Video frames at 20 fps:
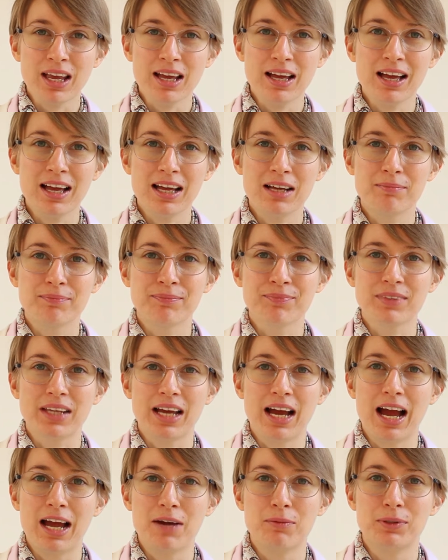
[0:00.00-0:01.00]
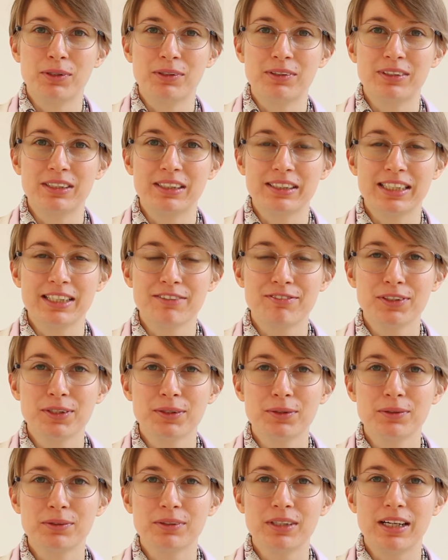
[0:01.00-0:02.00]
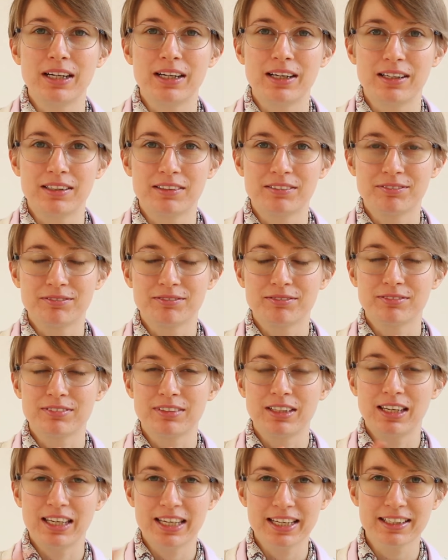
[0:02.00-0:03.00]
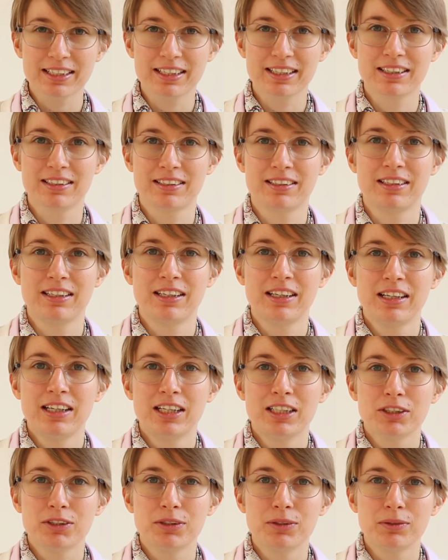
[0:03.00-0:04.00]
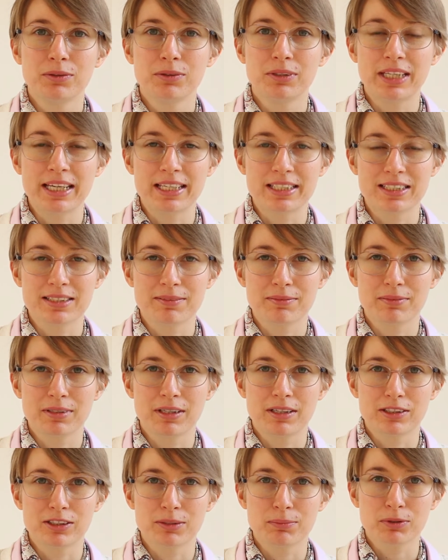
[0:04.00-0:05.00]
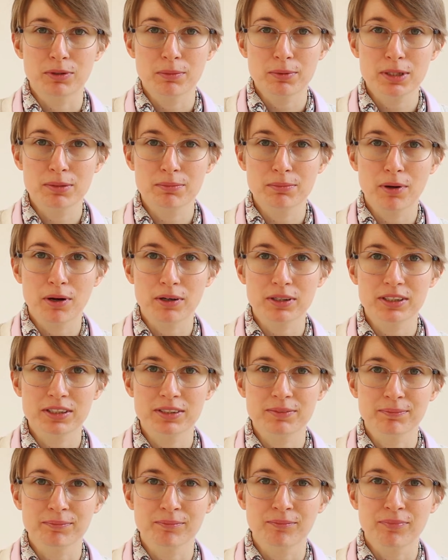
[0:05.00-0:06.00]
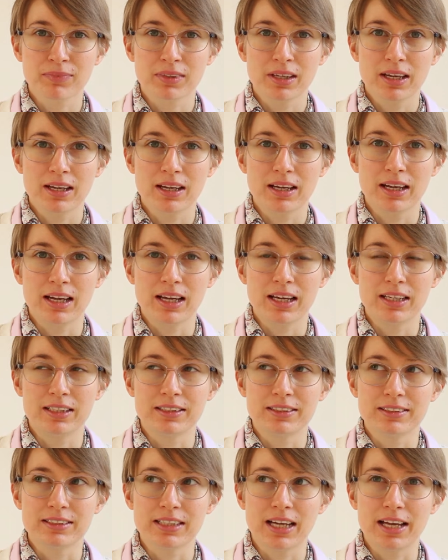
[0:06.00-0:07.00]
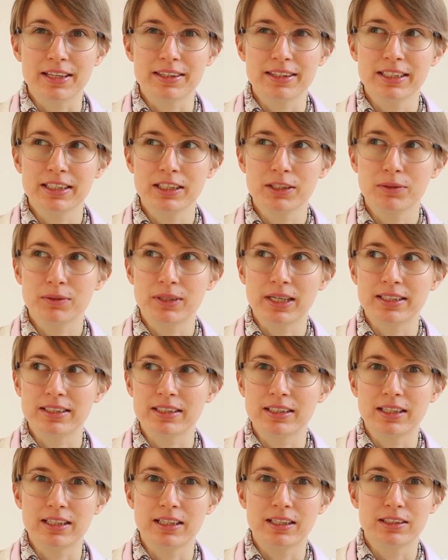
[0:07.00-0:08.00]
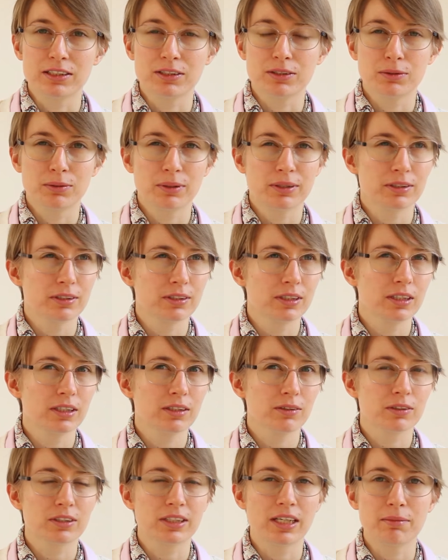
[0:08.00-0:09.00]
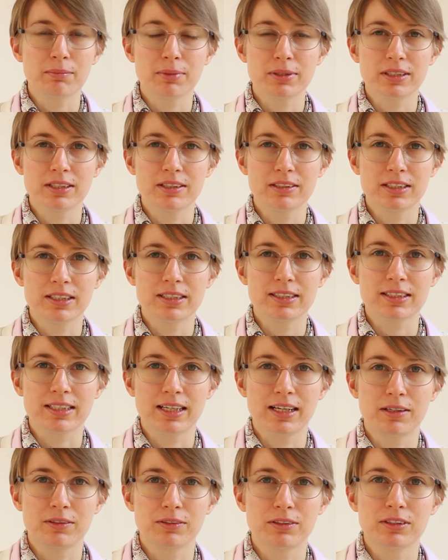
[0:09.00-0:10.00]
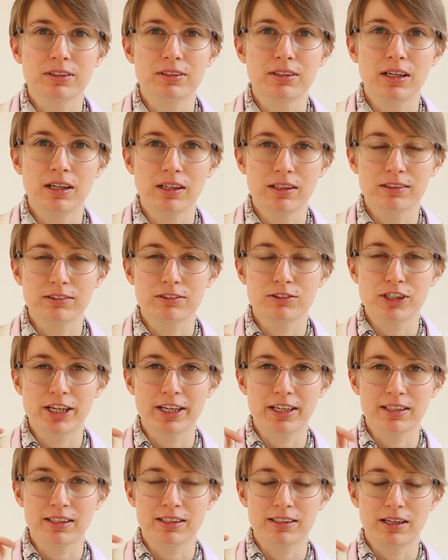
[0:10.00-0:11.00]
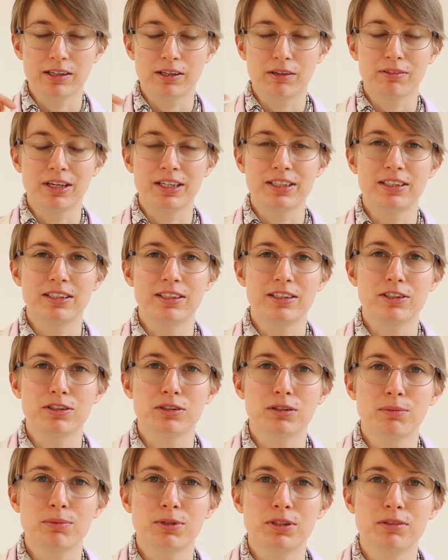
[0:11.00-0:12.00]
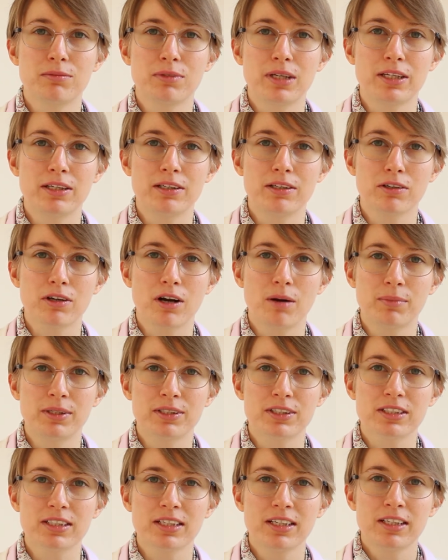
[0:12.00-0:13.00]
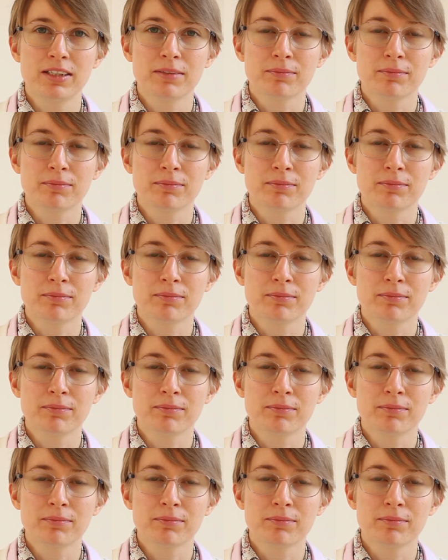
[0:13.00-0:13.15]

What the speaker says: I will give you a link to this subscription box, and I think you get a 20 or 10% discount. I'll check it and I'll write it in the description and in the comments